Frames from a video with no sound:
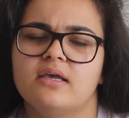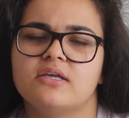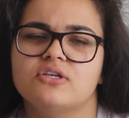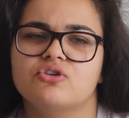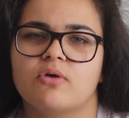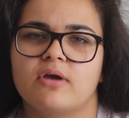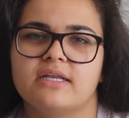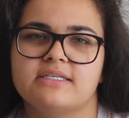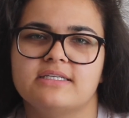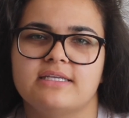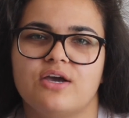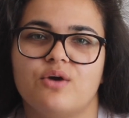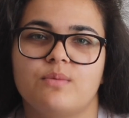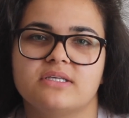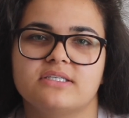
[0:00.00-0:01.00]
trying to
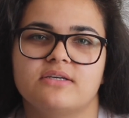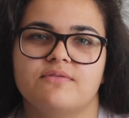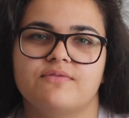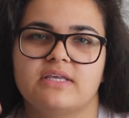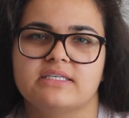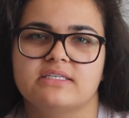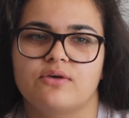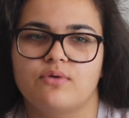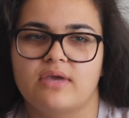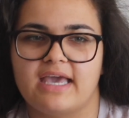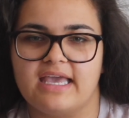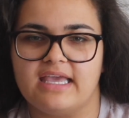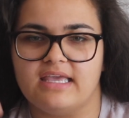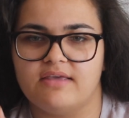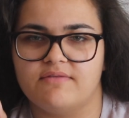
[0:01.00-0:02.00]
tell myself that it's
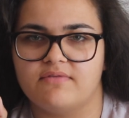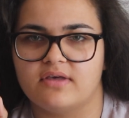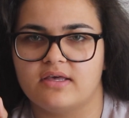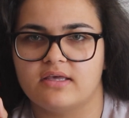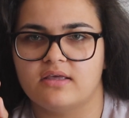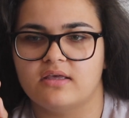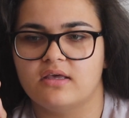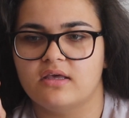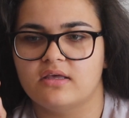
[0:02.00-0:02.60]
okay if I